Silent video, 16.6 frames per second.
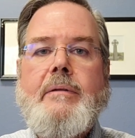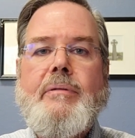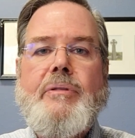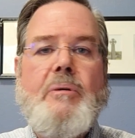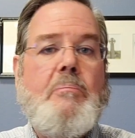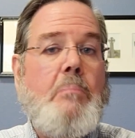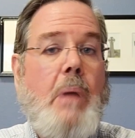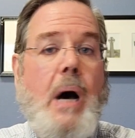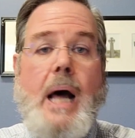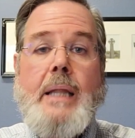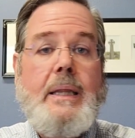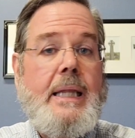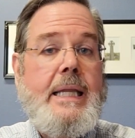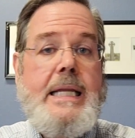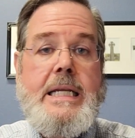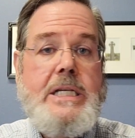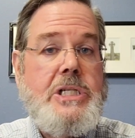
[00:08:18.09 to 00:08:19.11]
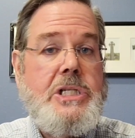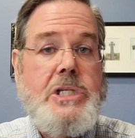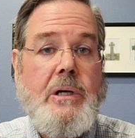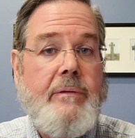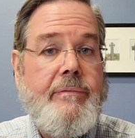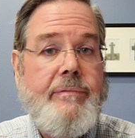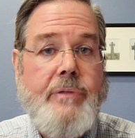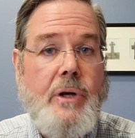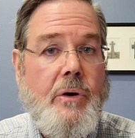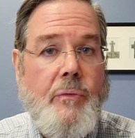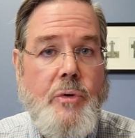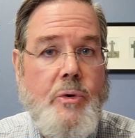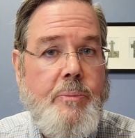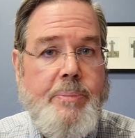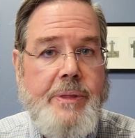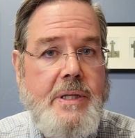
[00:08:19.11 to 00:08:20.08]
the motliness of the
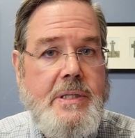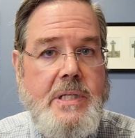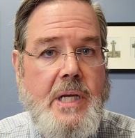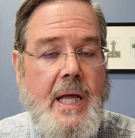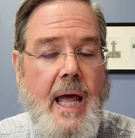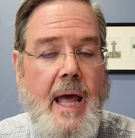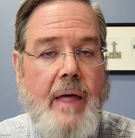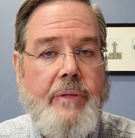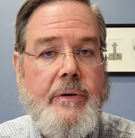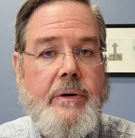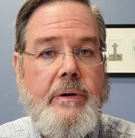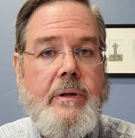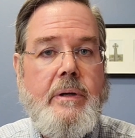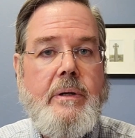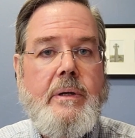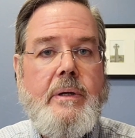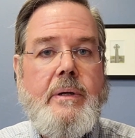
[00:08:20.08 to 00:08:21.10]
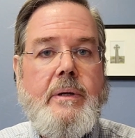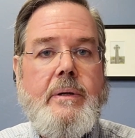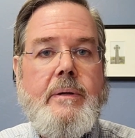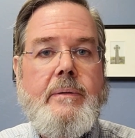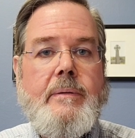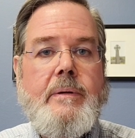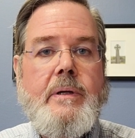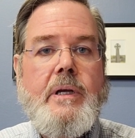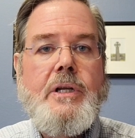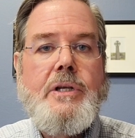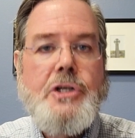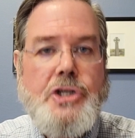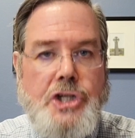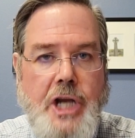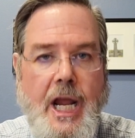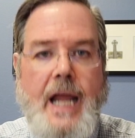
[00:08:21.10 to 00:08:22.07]
group that's gathered
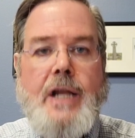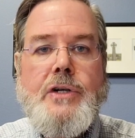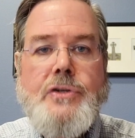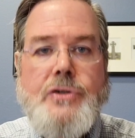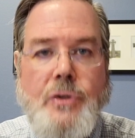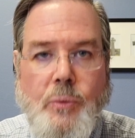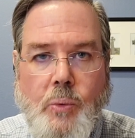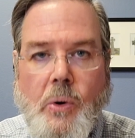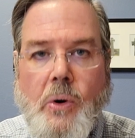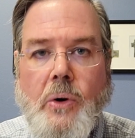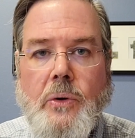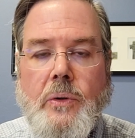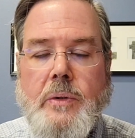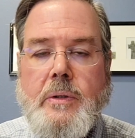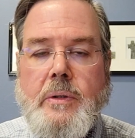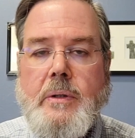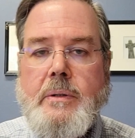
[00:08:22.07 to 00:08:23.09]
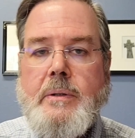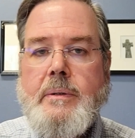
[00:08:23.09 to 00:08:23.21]
can change the world.